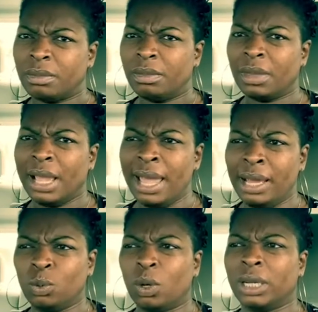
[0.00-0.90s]

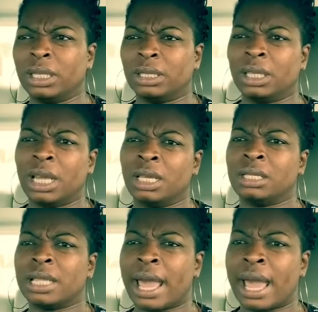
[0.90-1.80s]
And one of the
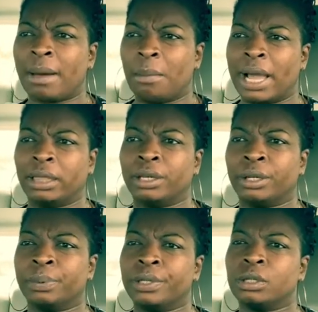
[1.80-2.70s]
things that my
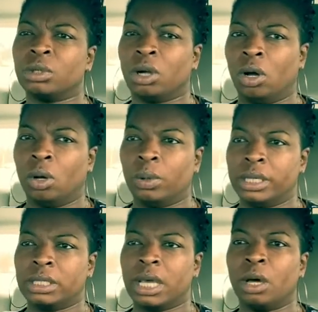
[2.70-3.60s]
therapist would
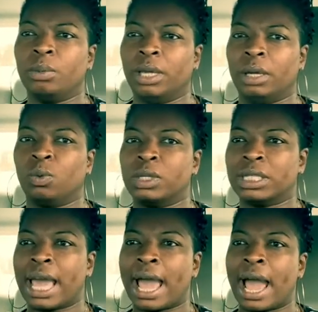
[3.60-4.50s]
always tell me was
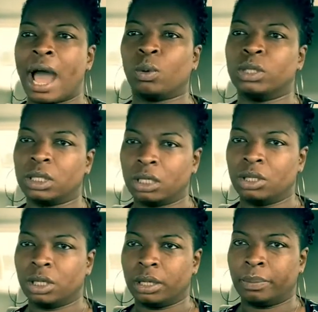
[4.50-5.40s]
that I was such
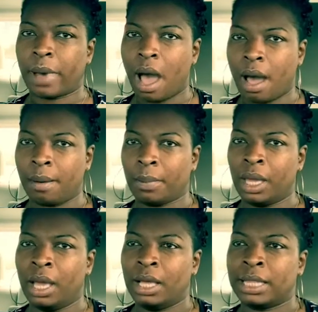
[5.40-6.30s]
a good
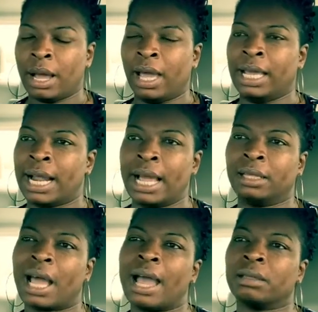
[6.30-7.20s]
mom. And
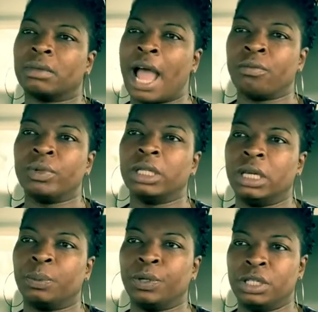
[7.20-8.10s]
I really
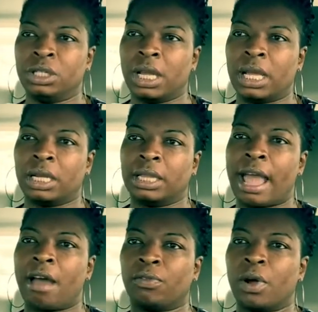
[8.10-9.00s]
appreciated
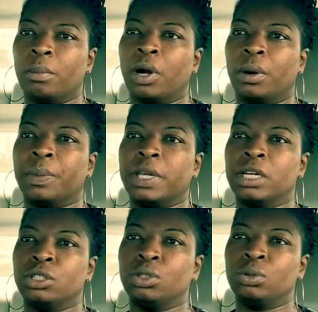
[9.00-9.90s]
that from her,
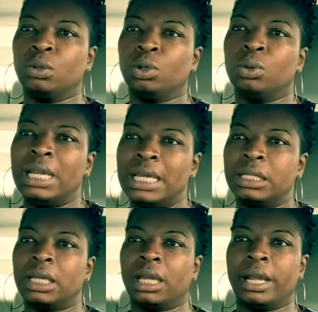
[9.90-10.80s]
because you need
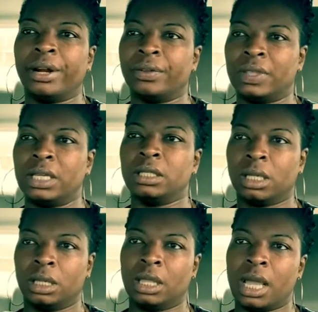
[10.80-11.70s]
to hear these
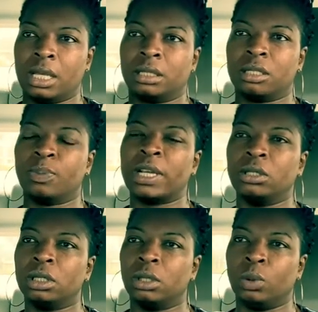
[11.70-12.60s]
good things,
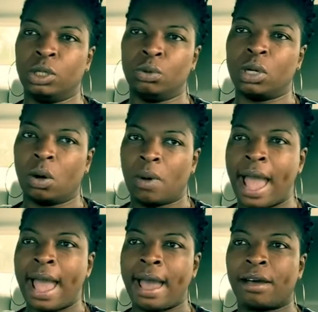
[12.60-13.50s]
especially when you don't
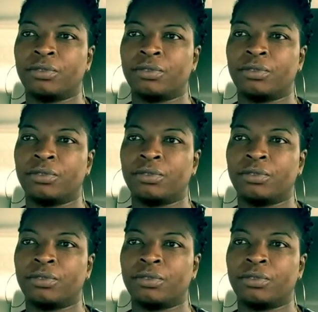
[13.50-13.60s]
have